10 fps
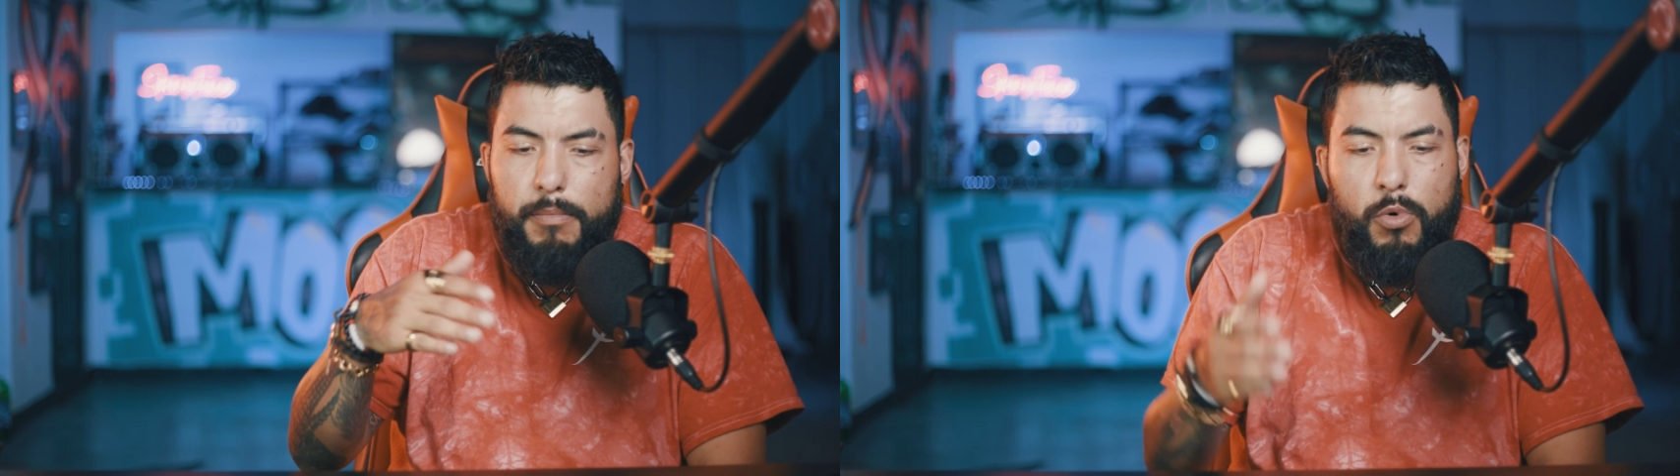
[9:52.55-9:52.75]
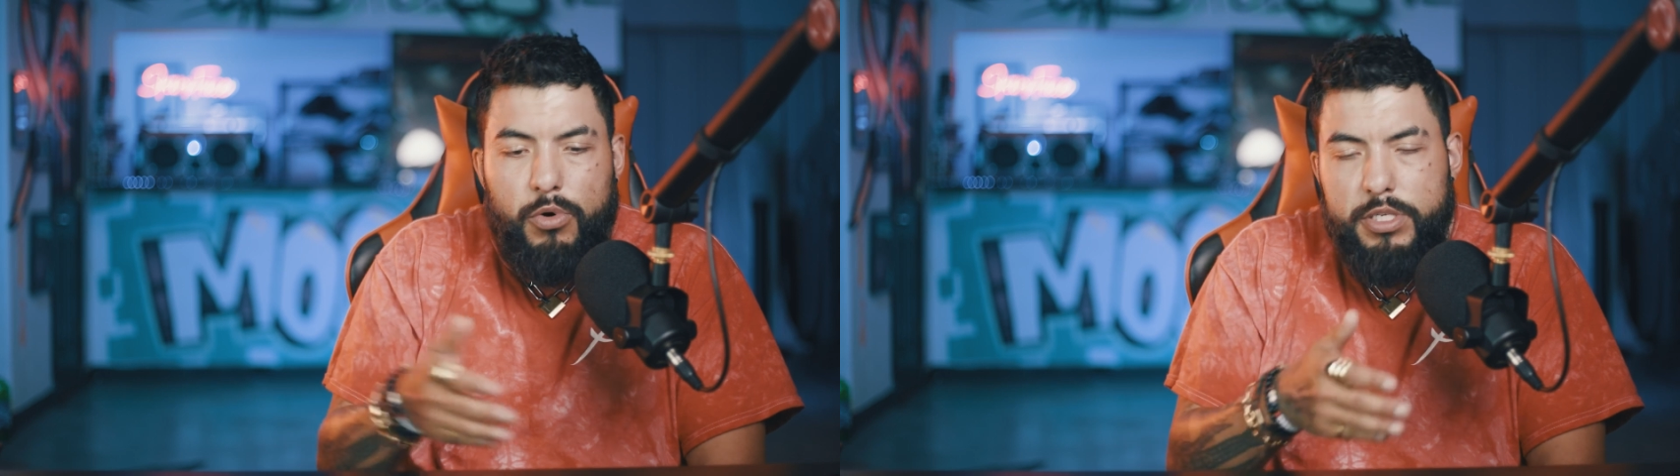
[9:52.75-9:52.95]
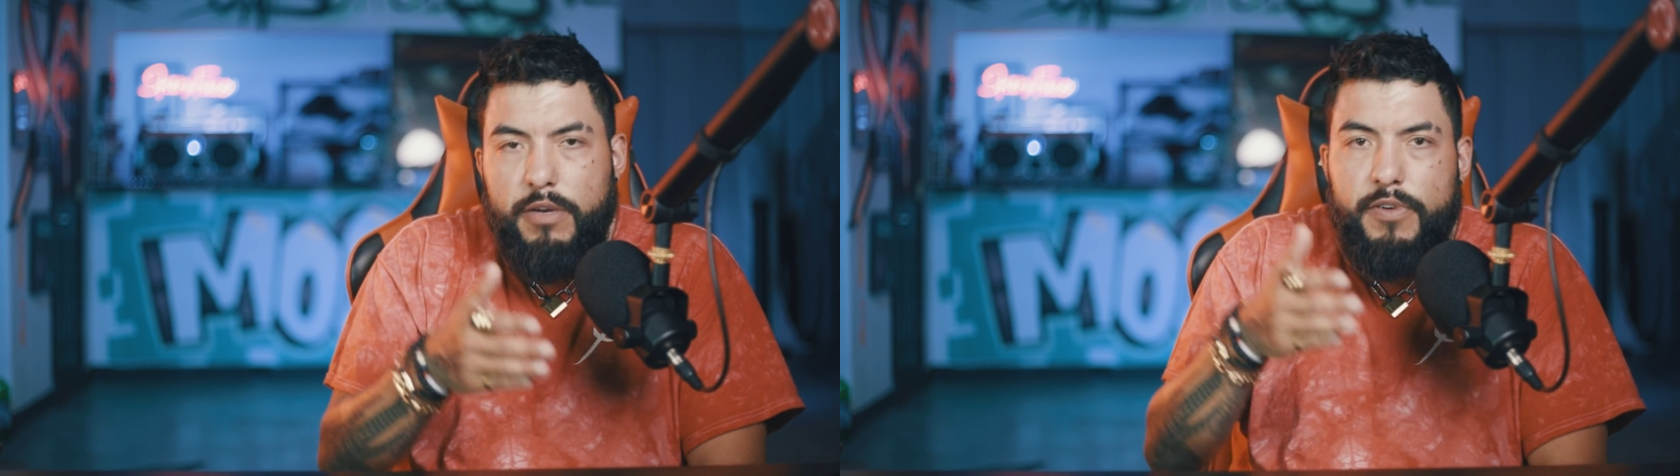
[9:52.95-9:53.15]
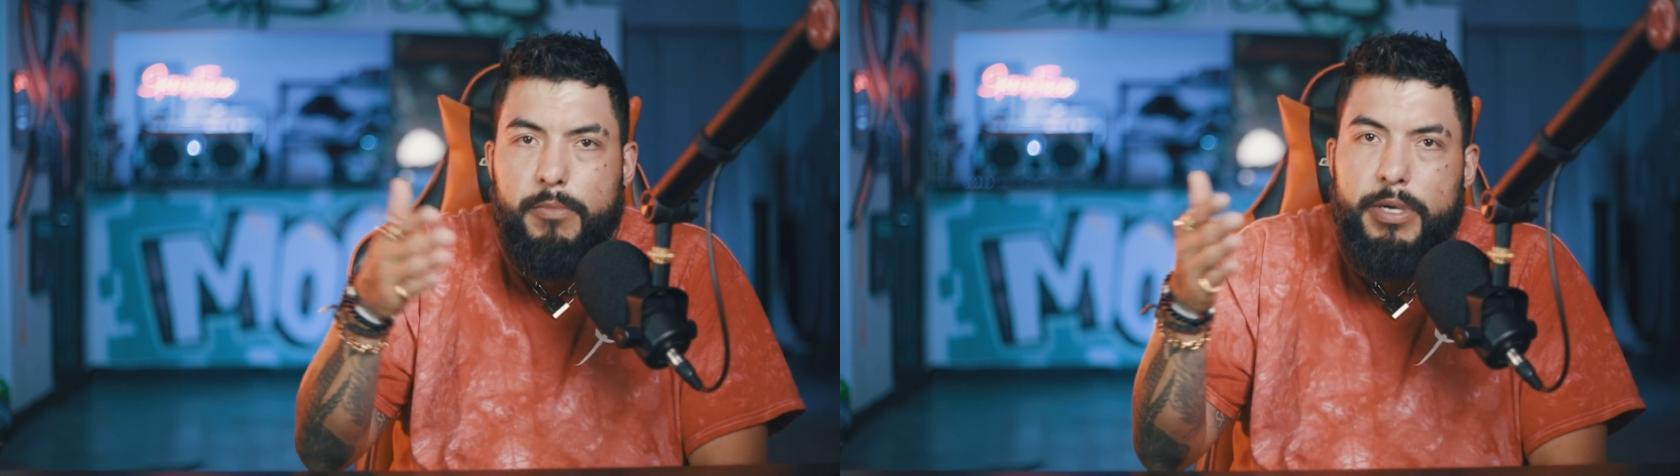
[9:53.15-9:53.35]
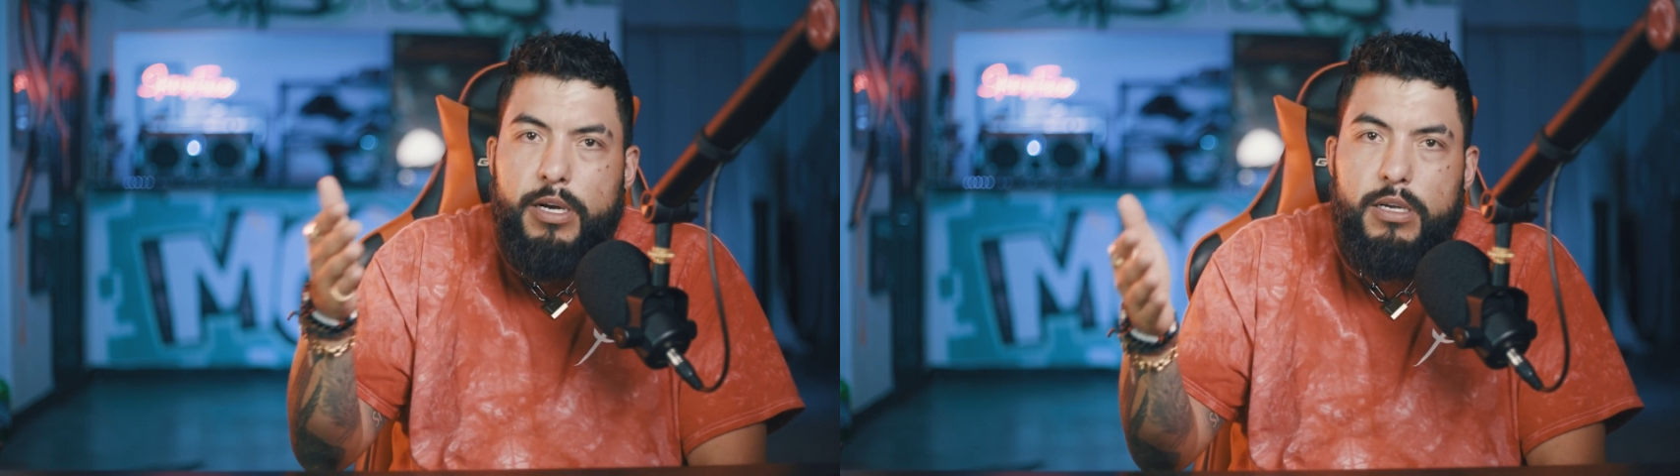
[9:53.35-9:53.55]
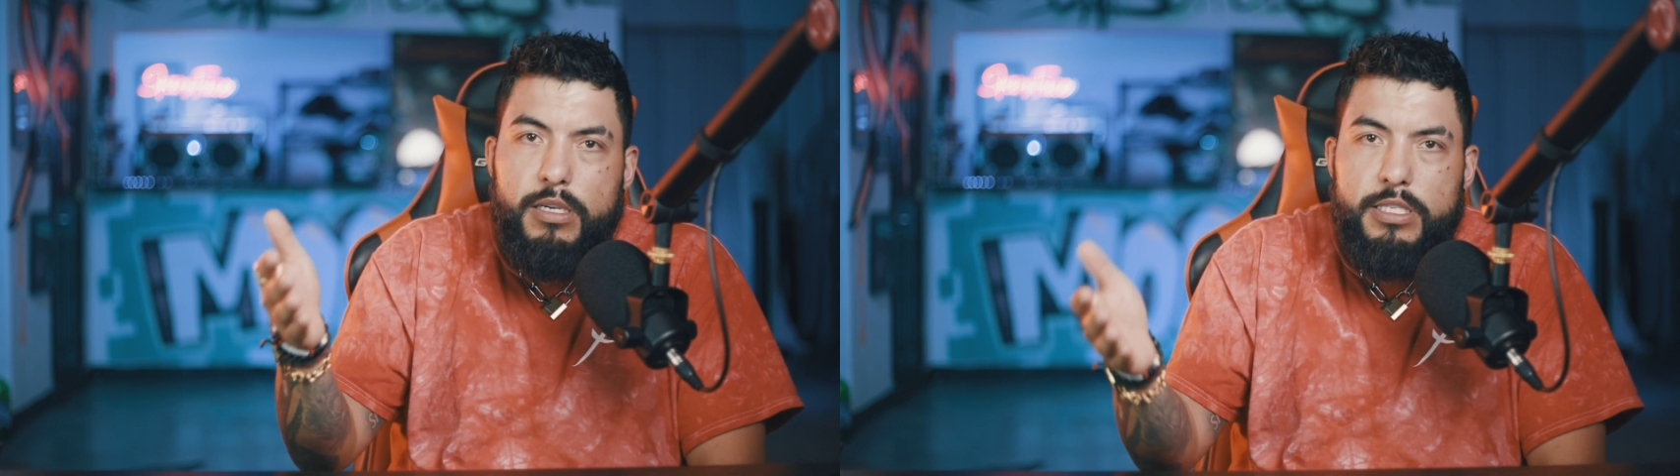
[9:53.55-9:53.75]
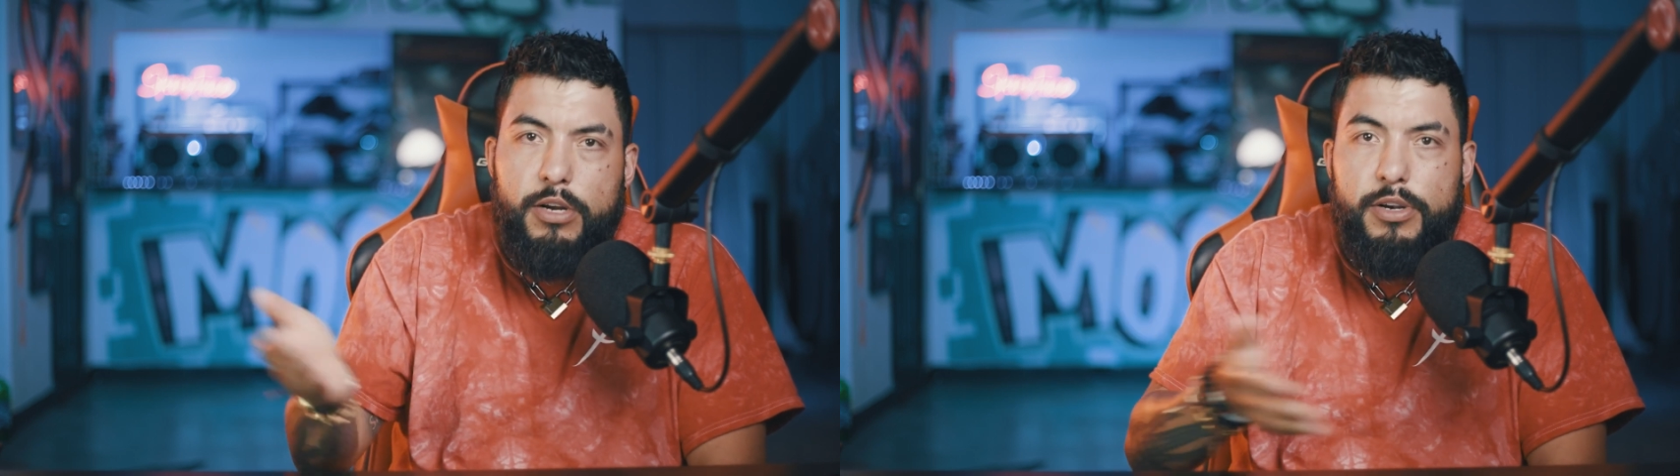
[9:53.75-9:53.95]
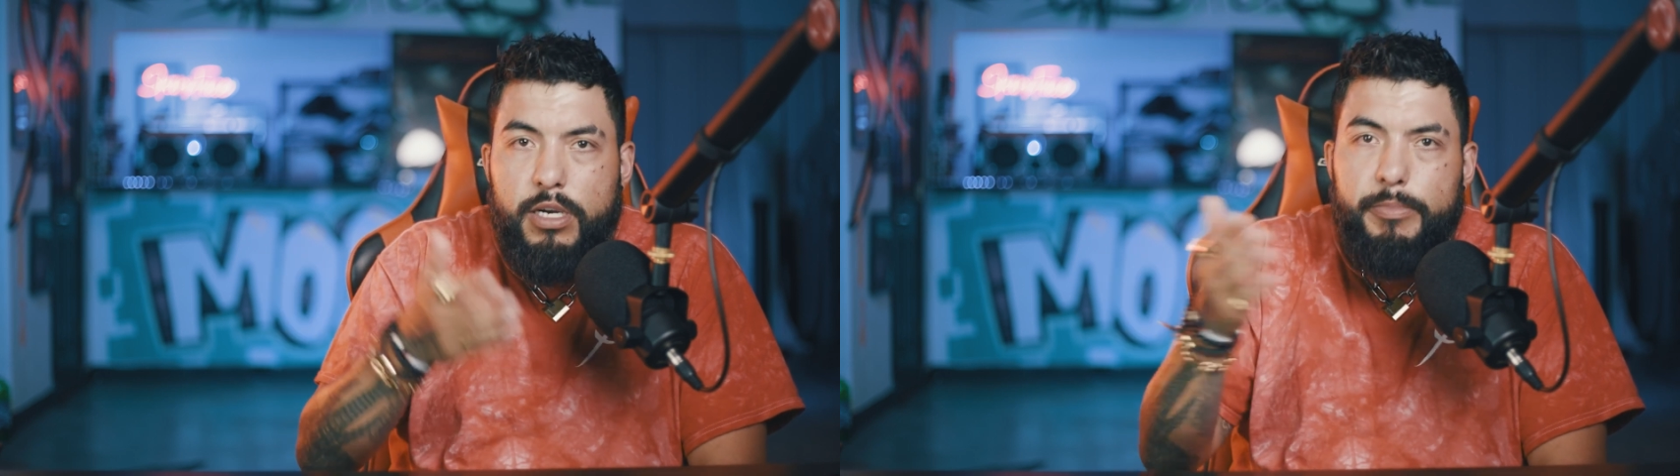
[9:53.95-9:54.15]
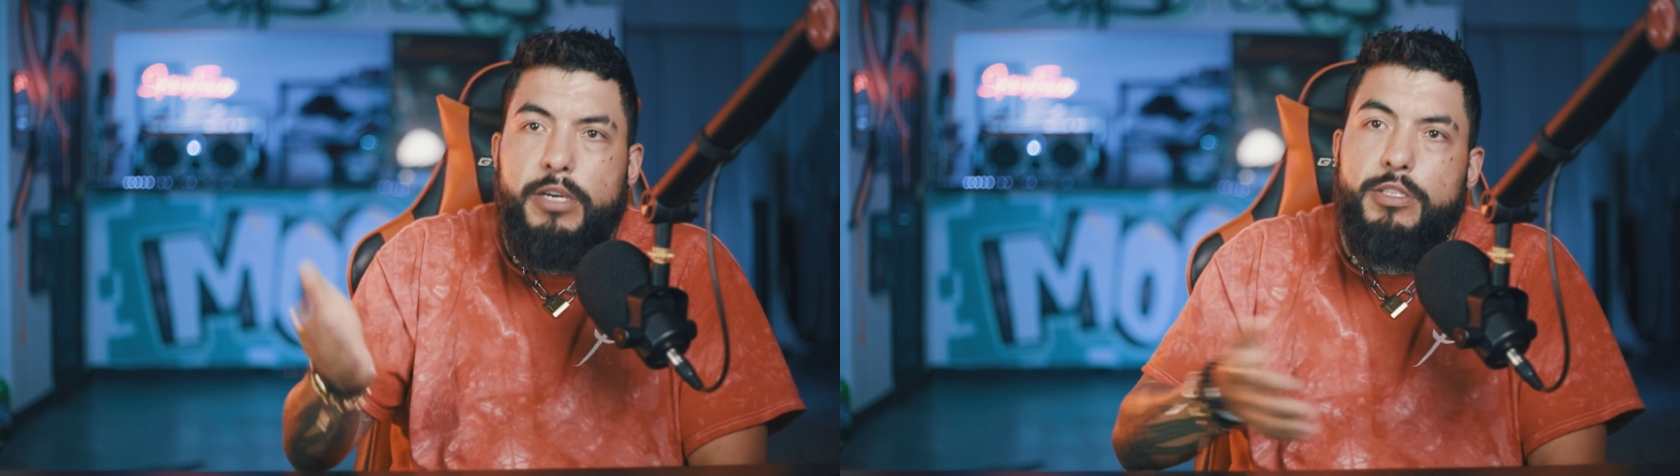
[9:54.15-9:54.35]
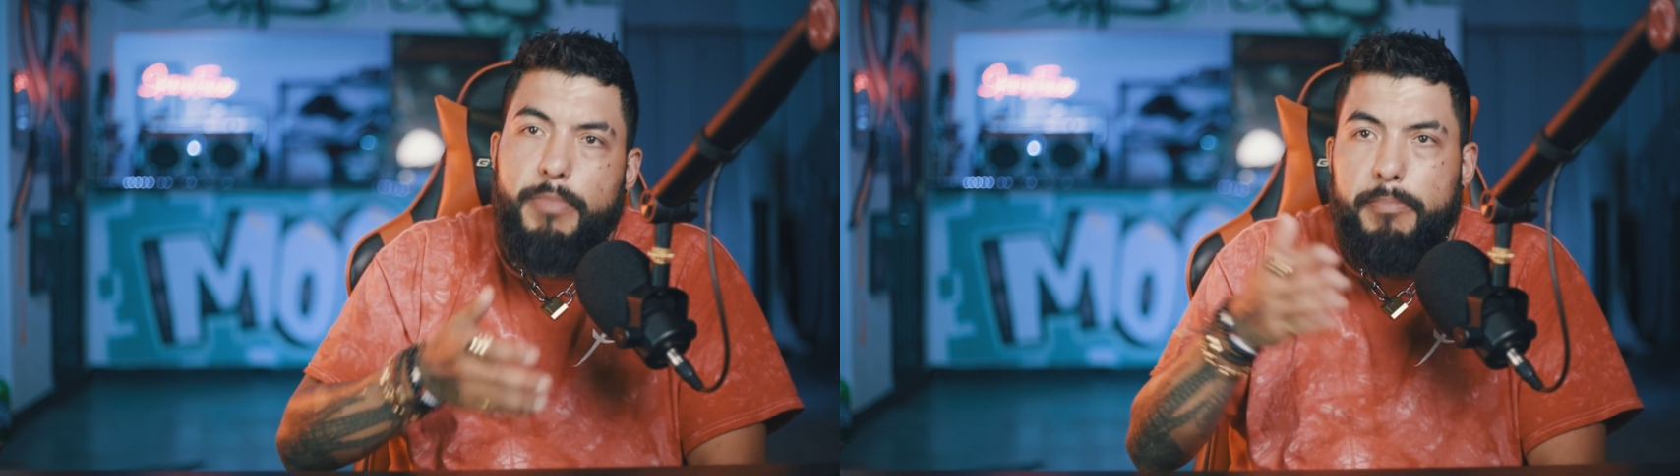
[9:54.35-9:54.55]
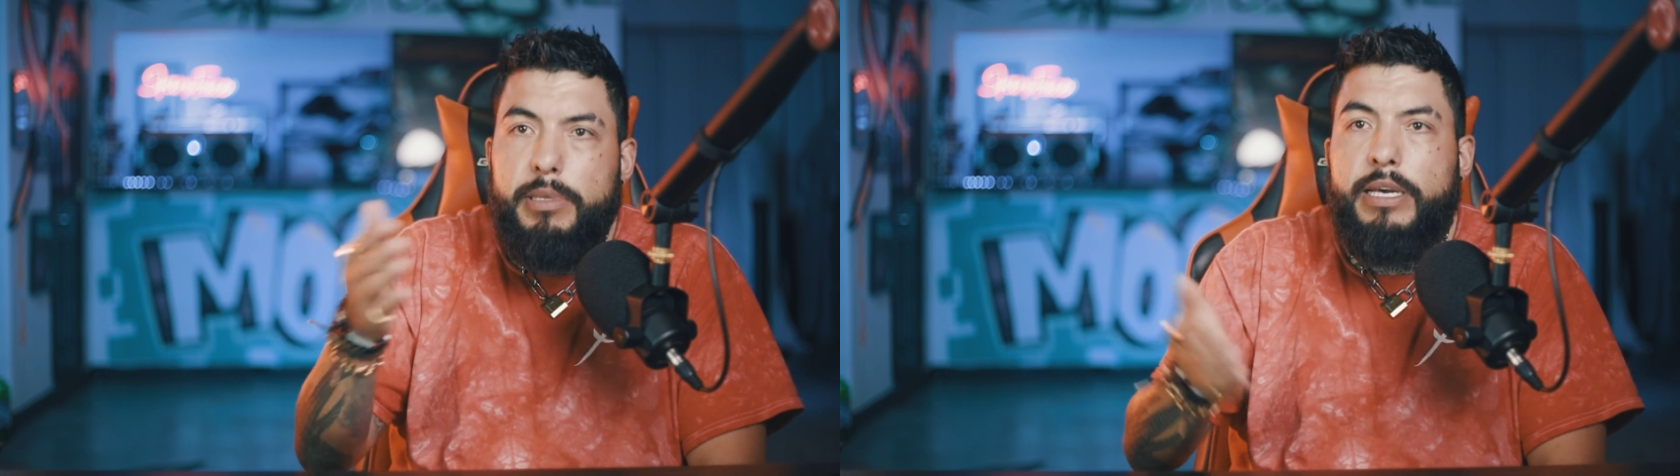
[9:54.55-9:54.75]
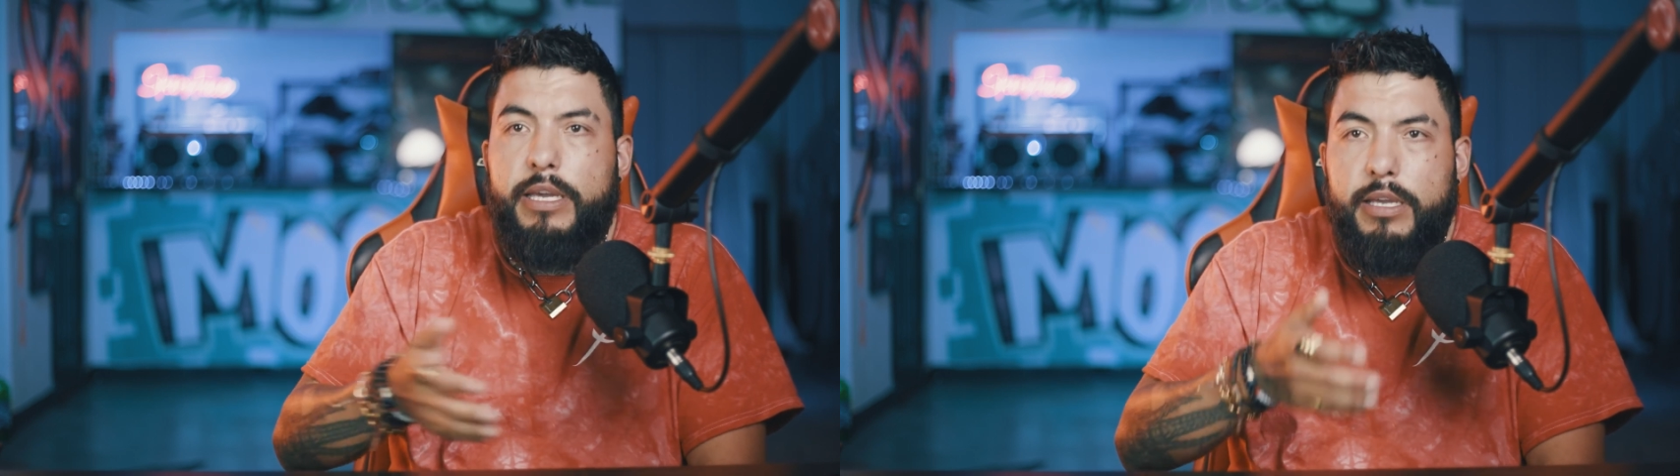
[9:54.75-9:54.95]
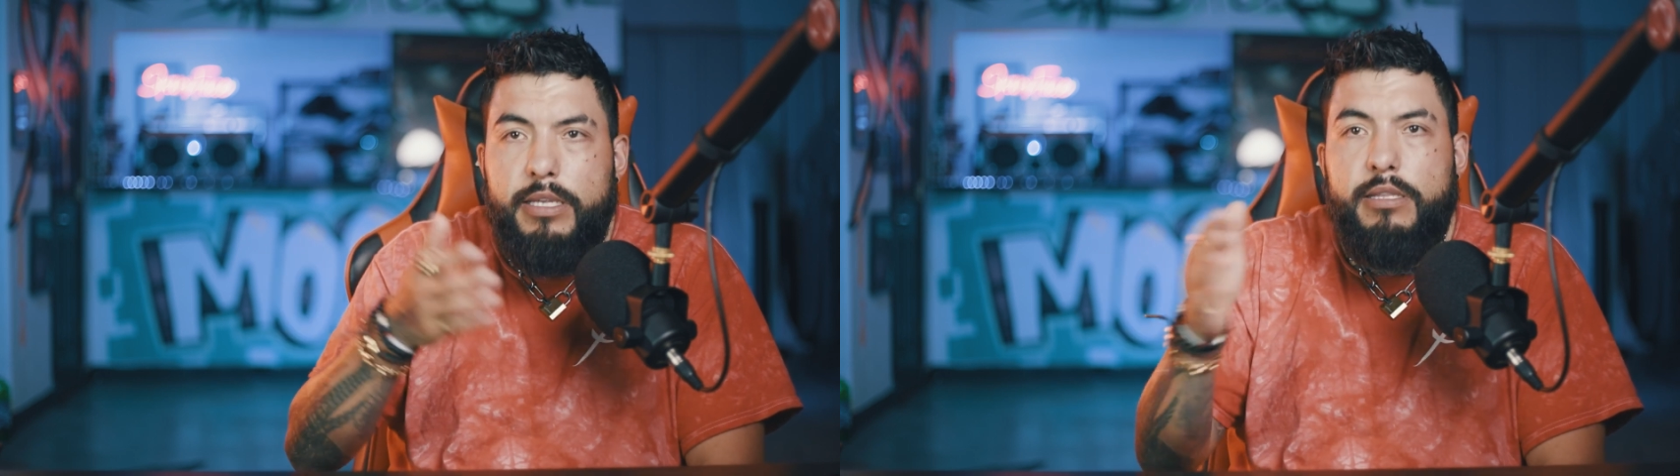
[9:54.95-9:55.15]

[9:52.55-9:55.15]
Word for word: more stuff coming on started coming onto my plate